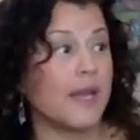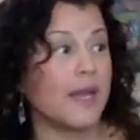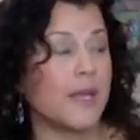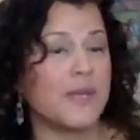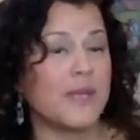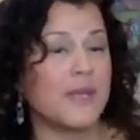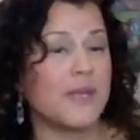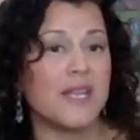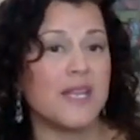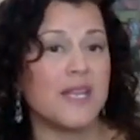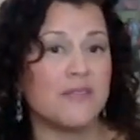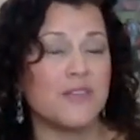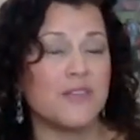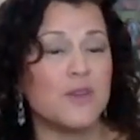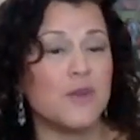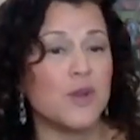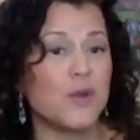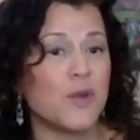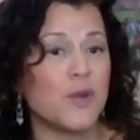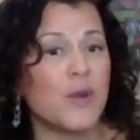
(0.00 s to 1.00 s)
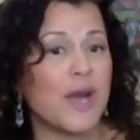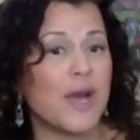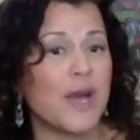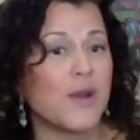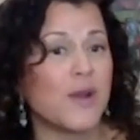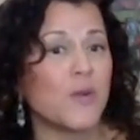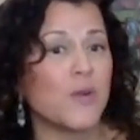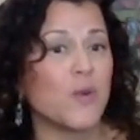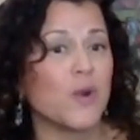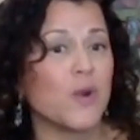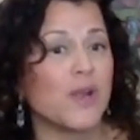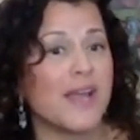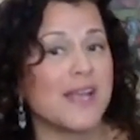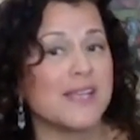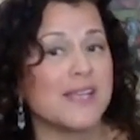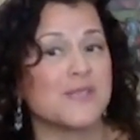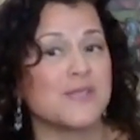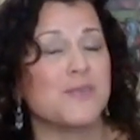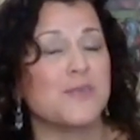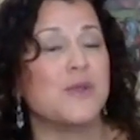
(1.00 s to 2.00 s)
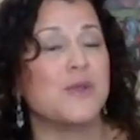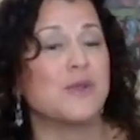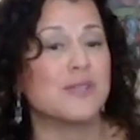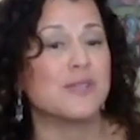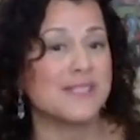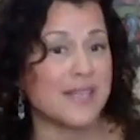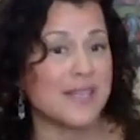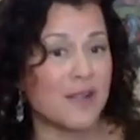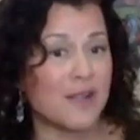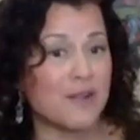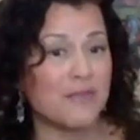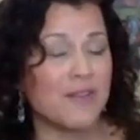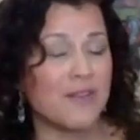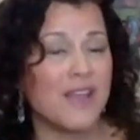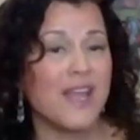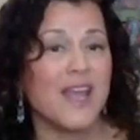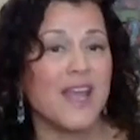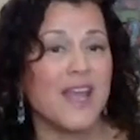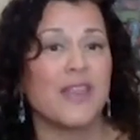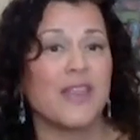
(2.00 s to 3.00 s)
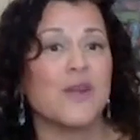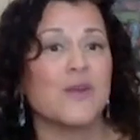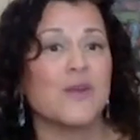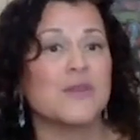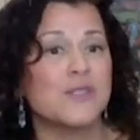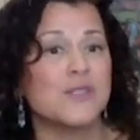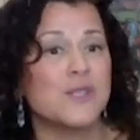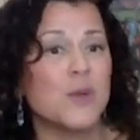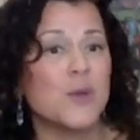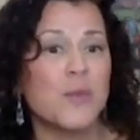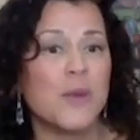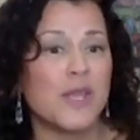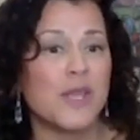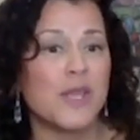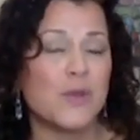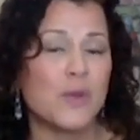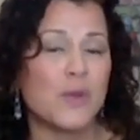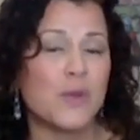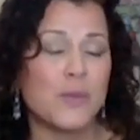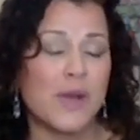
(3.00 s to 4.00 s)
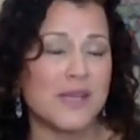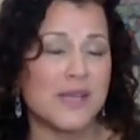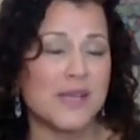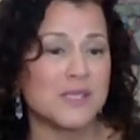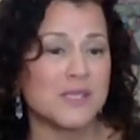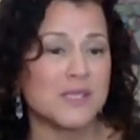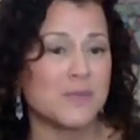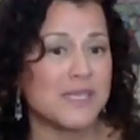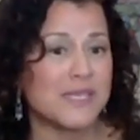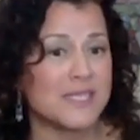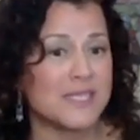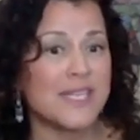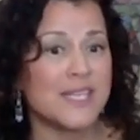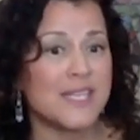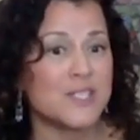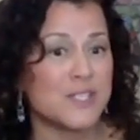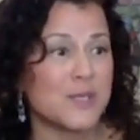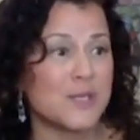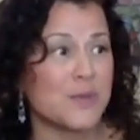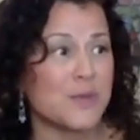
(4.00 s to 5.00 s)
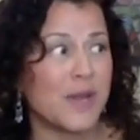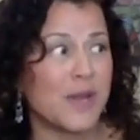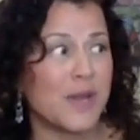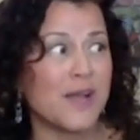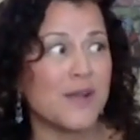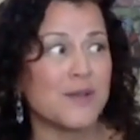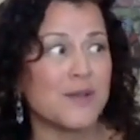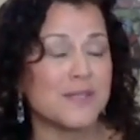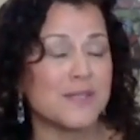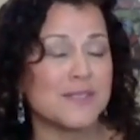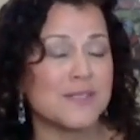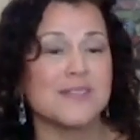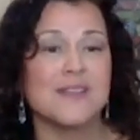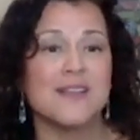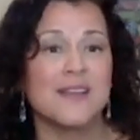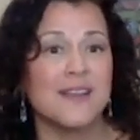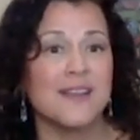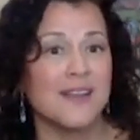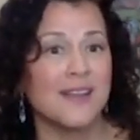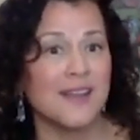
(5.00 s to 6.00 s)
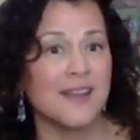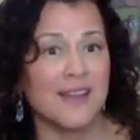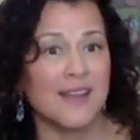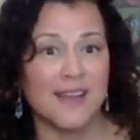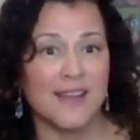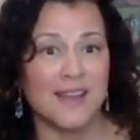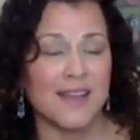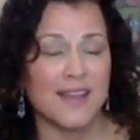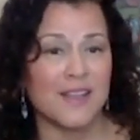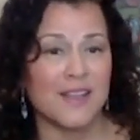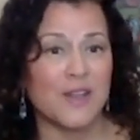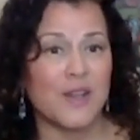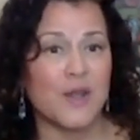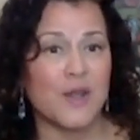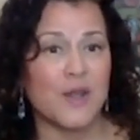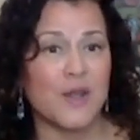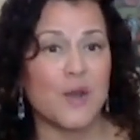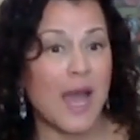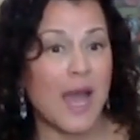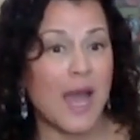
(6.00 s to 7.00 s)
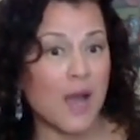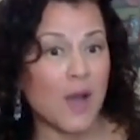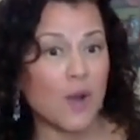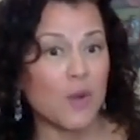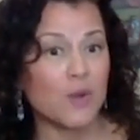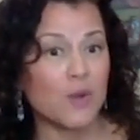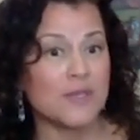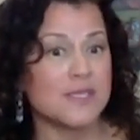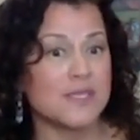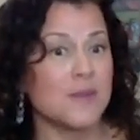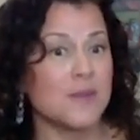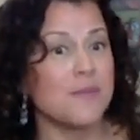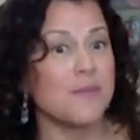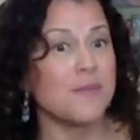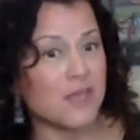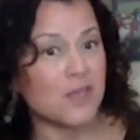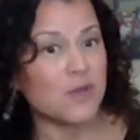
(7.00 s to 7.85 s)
I mean, if you don't know how to orgasm yourself, there is no way you can possibly teach someone else, how to